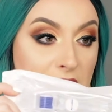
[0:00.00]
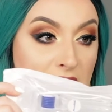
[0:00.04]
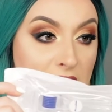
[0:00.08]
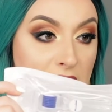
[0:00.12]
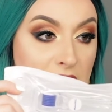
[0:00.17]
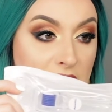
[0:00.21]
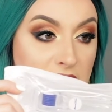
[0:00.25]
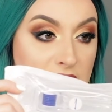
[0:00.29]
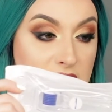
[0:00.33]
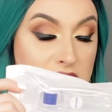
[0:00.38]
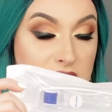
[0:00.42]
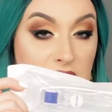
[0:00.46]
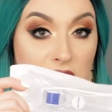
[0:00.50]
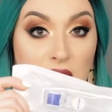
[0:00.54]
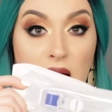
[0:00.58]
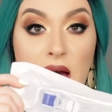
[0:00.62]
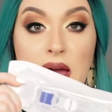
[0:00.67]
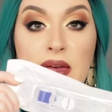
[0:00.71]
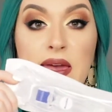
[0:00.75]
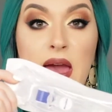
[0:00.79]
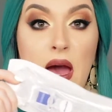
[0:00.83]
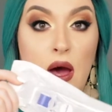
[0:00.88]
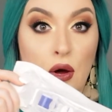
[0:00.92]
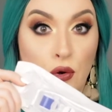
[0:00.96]
packed.
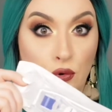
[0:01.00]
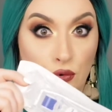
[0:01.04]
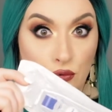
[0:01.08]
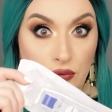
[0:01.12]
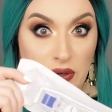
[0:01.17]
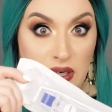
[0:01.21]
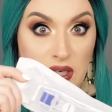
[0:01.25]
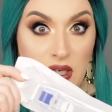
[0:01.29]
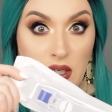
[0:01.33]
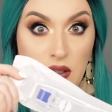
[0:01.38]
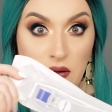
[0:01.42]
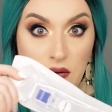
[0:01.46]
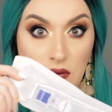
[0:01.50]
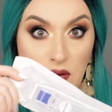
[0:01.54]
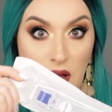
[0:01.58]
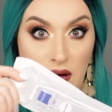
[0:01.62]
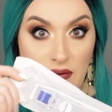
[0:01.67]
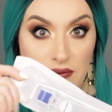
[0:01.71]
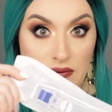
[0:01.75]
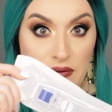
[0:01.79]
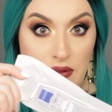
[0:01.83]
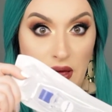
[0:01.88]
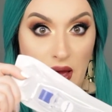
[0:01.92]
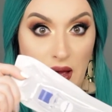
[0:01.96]
I already
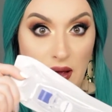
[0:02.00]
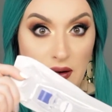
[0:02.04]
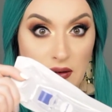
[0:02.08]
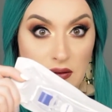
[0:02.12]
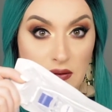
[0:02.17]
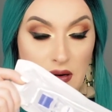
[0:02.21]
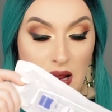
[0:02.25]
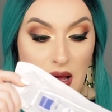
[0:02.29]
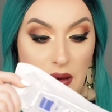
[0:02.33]
love that.